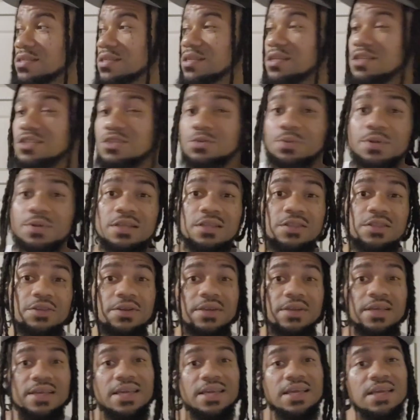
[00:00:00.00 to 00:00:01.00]
getting 20,
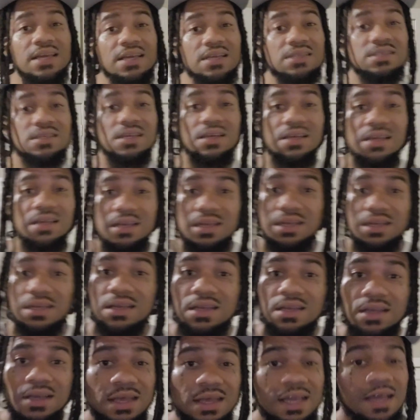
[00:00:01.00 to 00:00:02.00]
30 keys in,
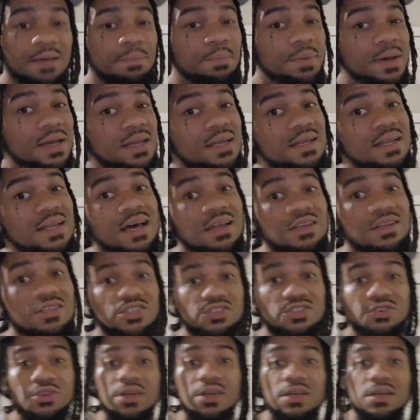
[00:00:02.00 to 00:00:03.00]
and buddy down the
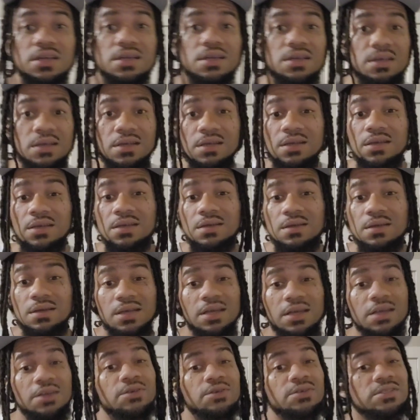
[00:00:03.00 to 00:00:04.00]
street.
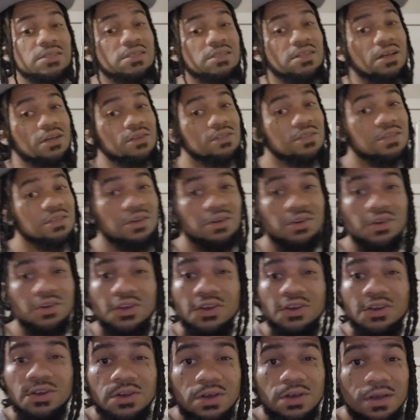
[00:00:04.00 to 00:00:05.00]
He used to talk to your
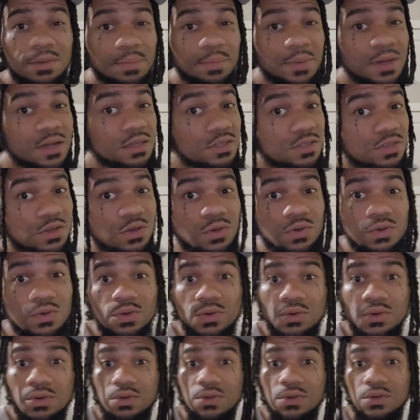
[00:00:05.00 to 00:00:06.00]
girl in middle school,
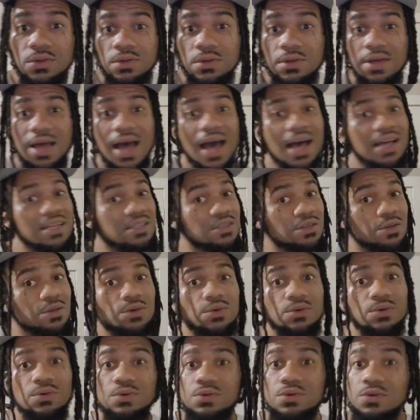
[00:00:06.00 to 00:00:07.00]
high
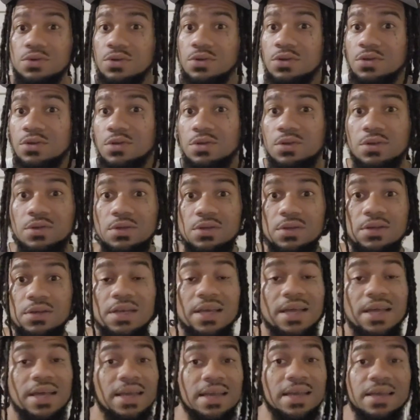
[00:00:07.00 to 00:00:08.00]
school,
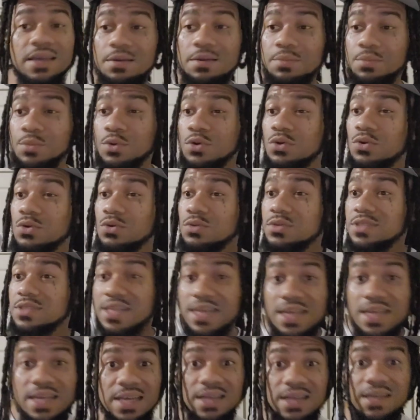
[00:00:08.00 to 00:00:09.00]
and he could move
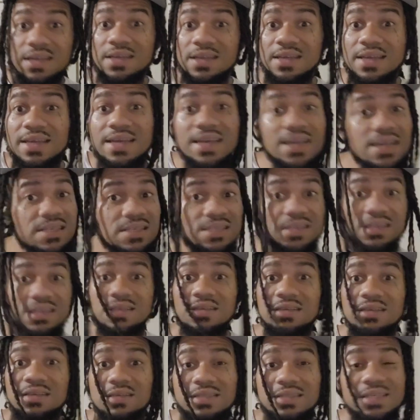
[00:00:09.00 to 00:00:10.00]
10, easy.
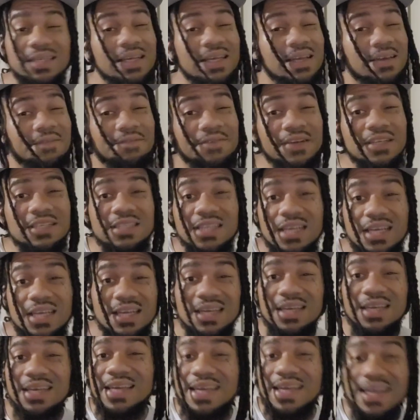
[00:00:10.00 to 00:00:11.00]
10,
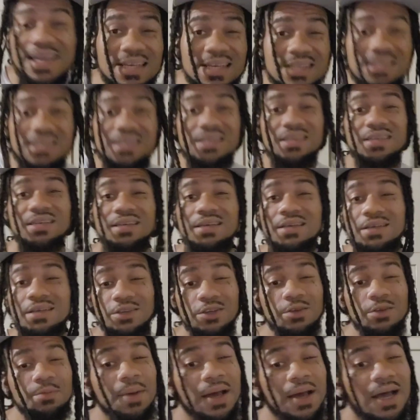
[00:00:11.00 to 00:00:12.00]
15, easy.
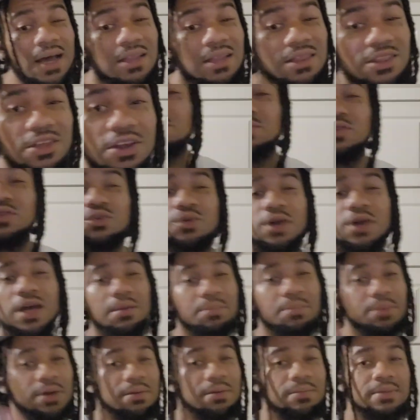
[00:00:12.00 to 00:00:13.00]
You buying 30. You got to
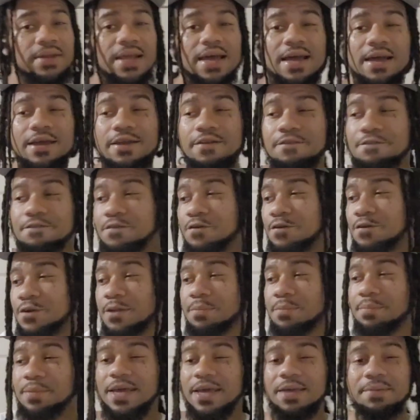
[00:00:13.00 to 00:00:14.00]
break him down to
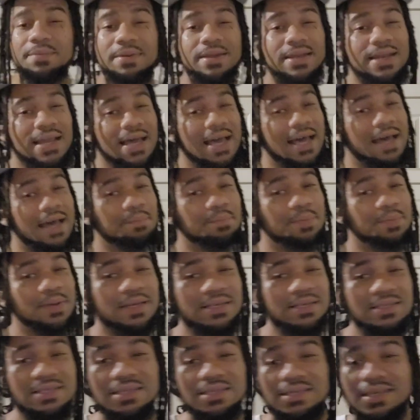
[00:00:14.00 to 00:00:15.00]
400 baby, 9
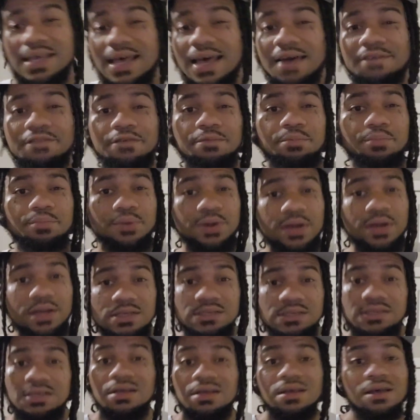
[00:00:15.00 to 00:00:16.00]
pieces, half of
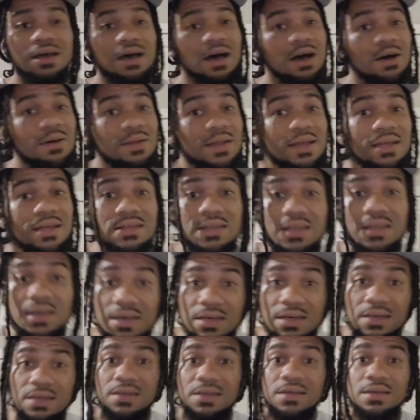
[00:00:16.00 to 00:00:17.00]
bricks, all that duh.
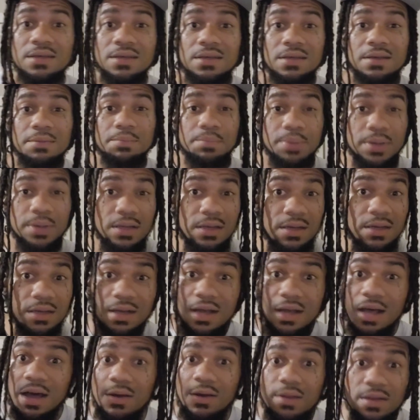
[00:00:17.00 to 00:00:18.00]
Plug
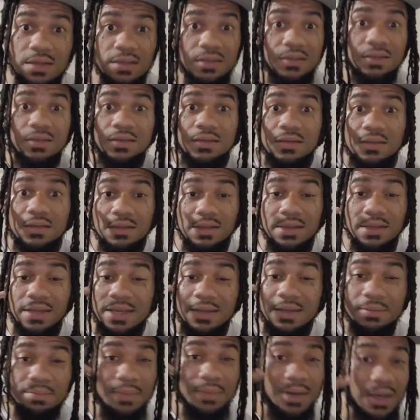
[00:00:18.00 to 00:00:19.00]
calling,
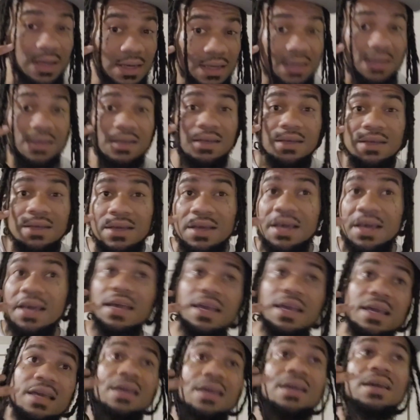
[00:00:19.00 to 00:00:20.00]
need money.
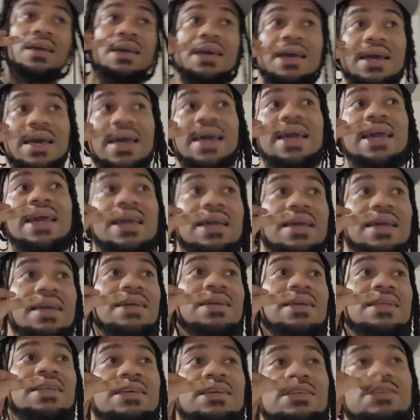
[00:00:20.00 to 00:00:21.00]
Hey,
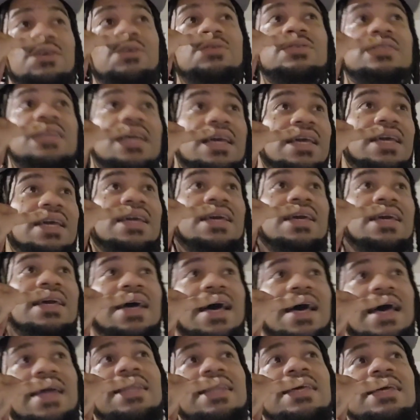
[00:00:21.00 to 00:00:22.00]
this Jose,
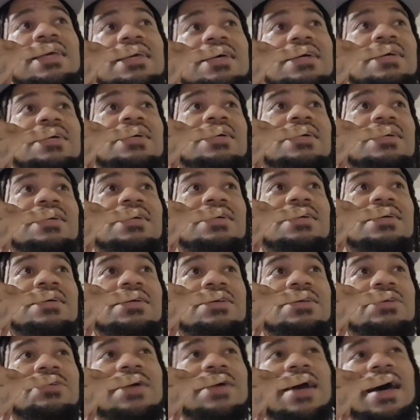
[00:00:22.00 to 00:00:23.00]
I need,
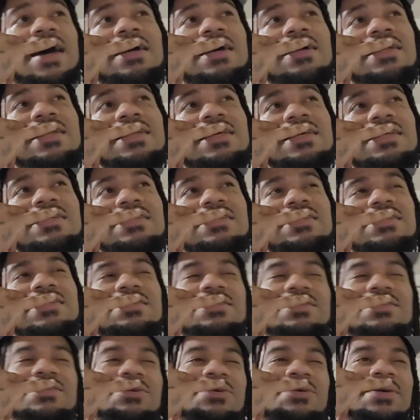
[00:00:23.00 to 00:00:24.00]
you got at
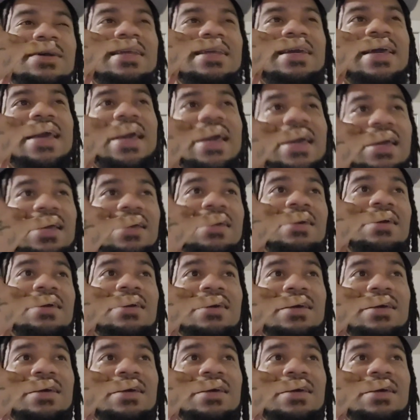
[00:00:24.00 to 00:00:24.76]
least 200K?